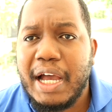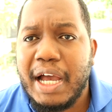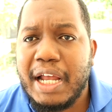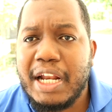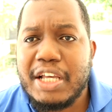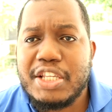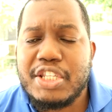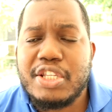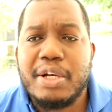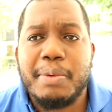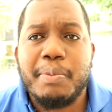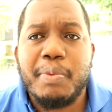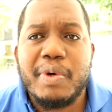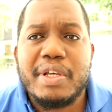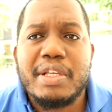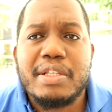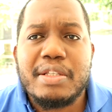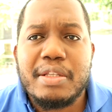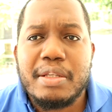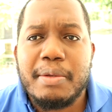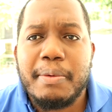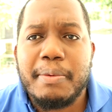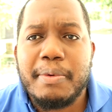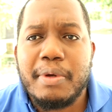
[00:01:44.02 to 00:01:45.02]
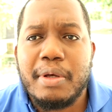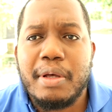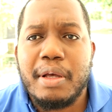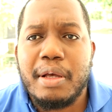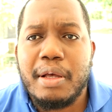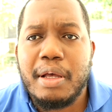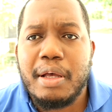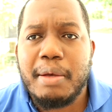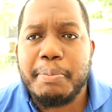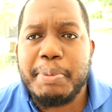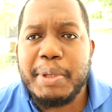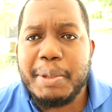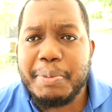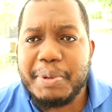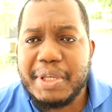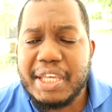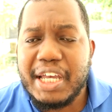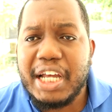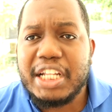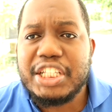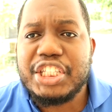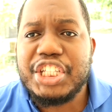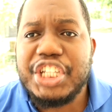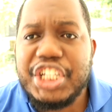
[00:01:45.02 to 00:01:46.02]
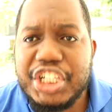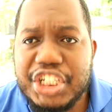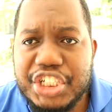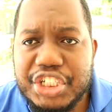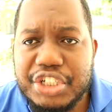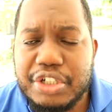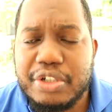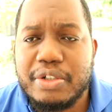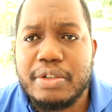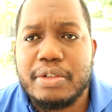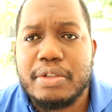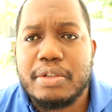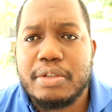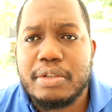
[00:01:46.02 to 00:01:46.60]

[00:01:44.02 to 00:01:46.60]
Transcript: and that's something where people can teach you.